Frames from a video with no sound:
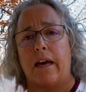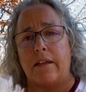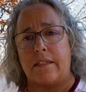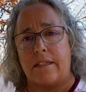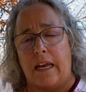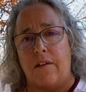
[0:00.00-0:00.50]

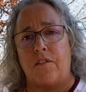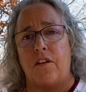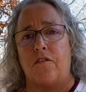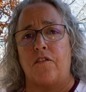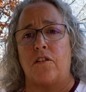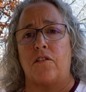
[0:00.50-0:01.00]
safety
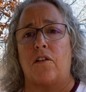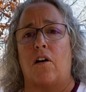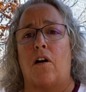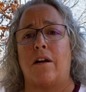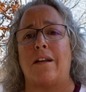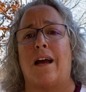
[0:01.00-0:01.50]
for your
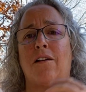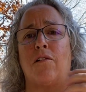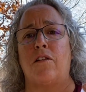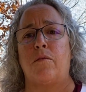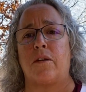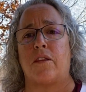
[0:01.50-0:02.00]
dog, not
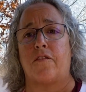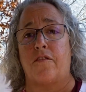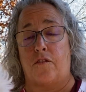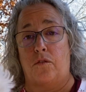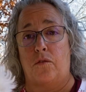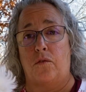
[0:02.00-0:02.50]
only with the
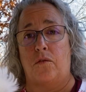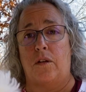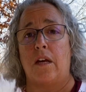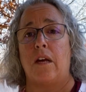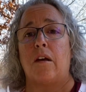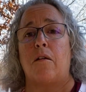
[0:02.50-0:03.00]
food,
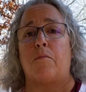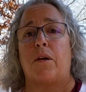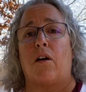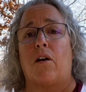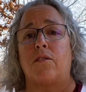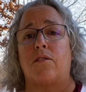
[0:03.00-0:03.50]
but
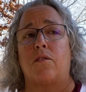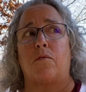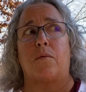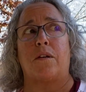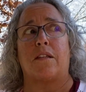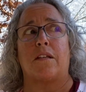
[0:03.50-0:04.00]
also
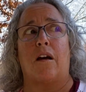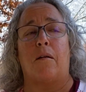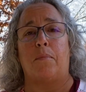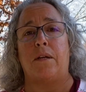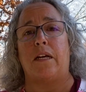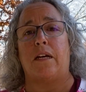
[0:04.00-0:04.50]
with
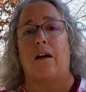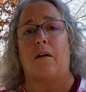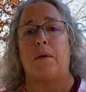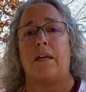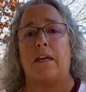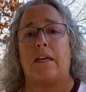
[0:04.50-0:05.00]
company
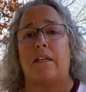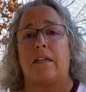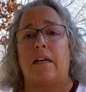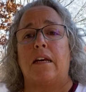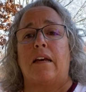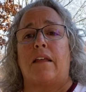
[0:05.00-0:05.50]
coming in,
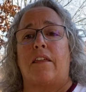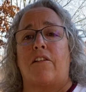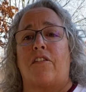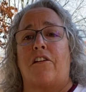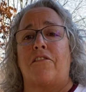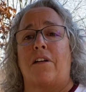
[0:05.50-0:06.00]

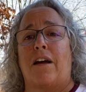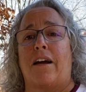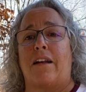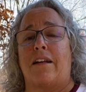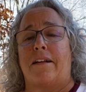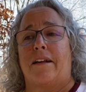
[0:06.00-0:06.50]
that they're
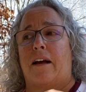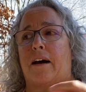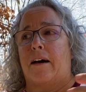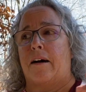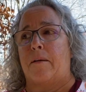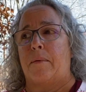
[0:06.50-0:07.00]
not
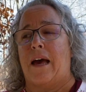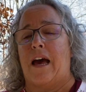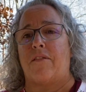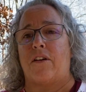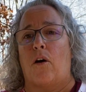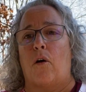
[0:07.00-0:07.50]

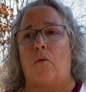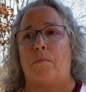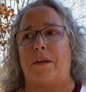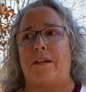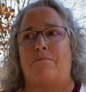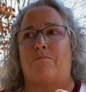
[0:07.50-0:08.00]
having
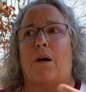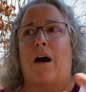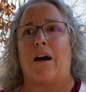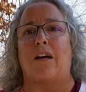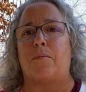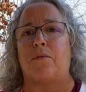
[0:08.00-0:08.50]
open
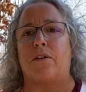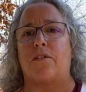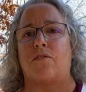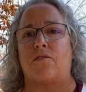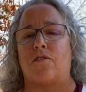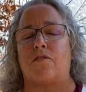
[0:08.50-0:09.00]

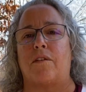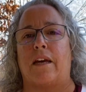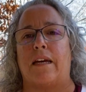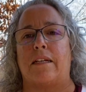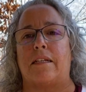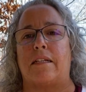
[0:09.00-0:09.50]
pocketbooks or
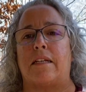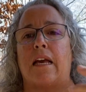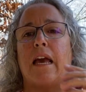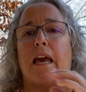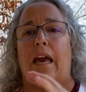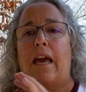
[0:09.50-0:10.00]
suitcases
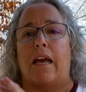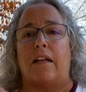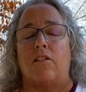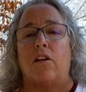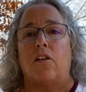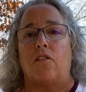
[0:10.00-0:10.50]

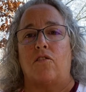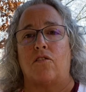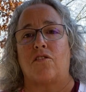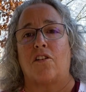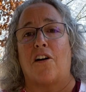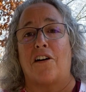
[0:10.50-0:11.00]
and your
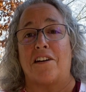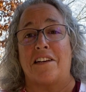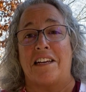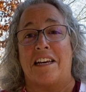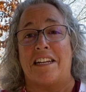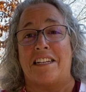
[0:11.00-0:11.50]
dog
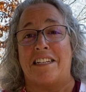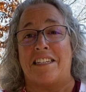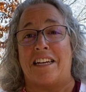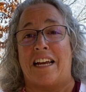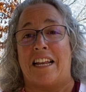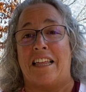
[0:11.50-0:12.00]
can get
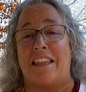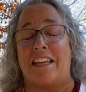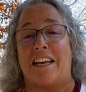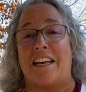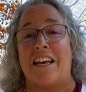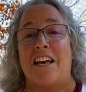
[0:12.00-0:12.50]
into
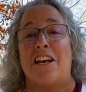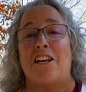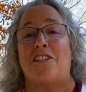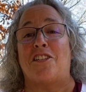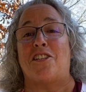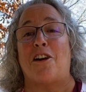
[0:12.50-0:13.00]
anything.
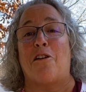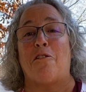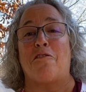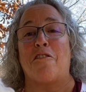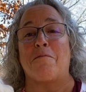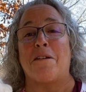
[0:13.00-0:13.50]
So
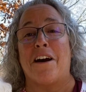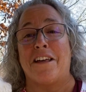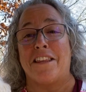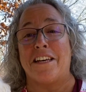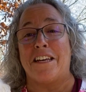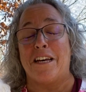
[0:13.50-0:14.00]
from
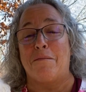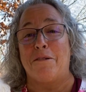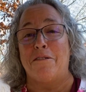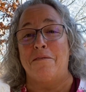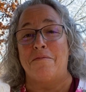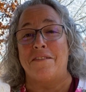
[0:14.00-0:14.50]
Cut the
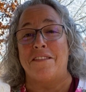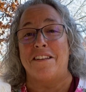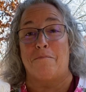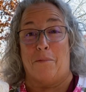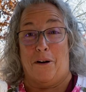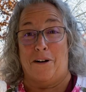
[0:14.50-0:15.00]
Kibble,
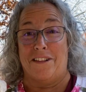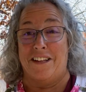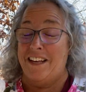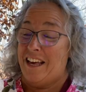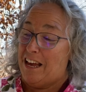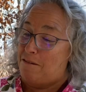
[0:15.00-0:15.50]

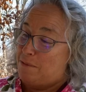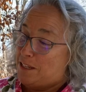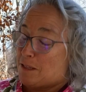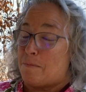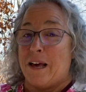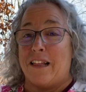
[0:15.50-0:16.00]
Paula and
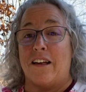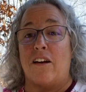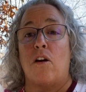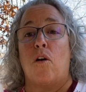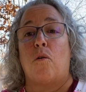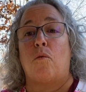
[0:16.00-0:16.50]
Miss Bella,
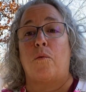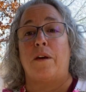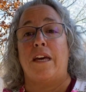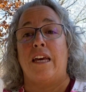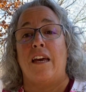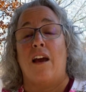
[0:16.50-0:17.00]

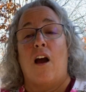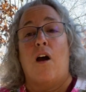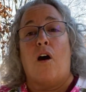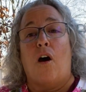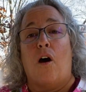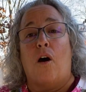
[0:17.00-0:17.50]
we
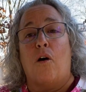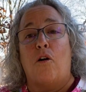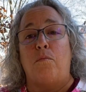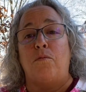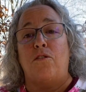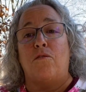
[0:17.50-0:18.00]

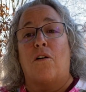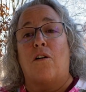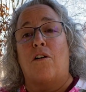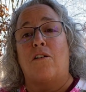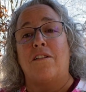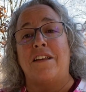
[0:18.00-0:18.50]
hope you
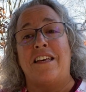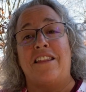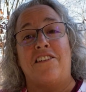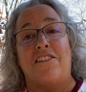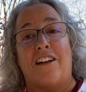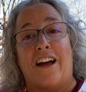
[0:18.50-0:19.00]
all in
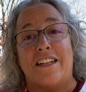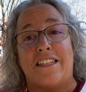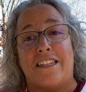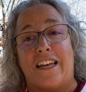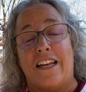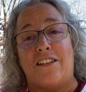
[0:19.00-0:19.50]
the United
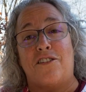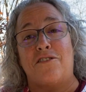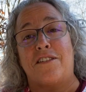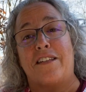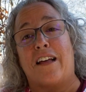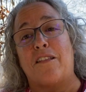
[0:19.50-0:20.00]
States who
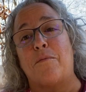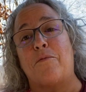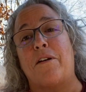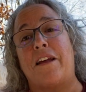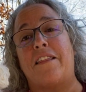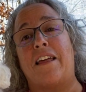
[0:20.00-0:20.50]

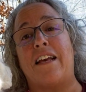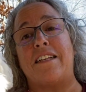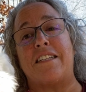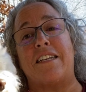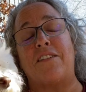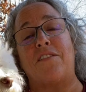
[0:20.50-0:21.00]
celebrate
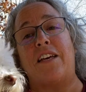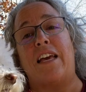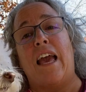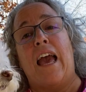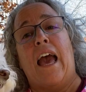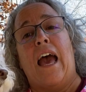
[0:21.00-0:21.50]
Thanksgiving
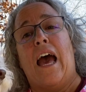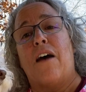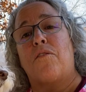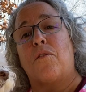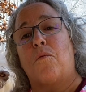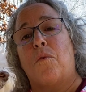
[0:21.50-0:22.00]

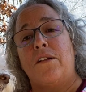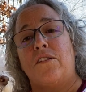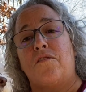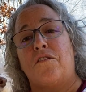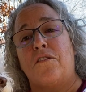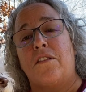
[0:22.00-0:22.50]
have a
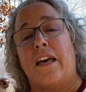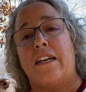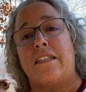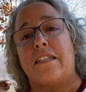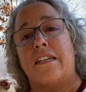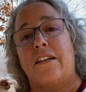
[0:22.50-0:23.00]
wonderful
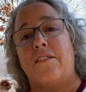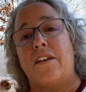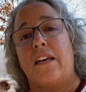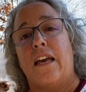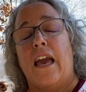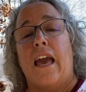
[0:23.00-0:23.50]

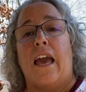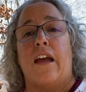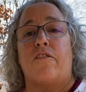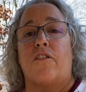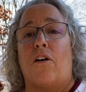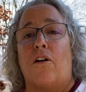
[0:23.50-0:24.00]
Thanksgiving.
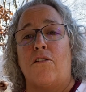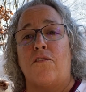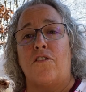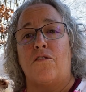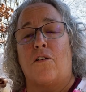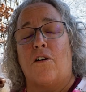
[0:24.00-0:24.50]
And for all
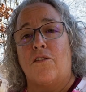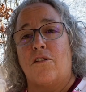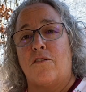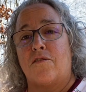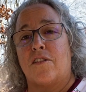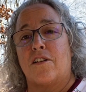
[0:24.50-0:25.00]
of you all
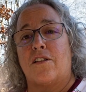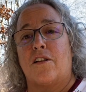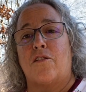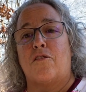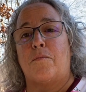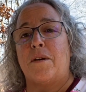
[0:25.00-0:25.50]
over the
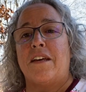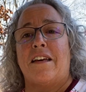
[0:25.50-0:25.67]
globe,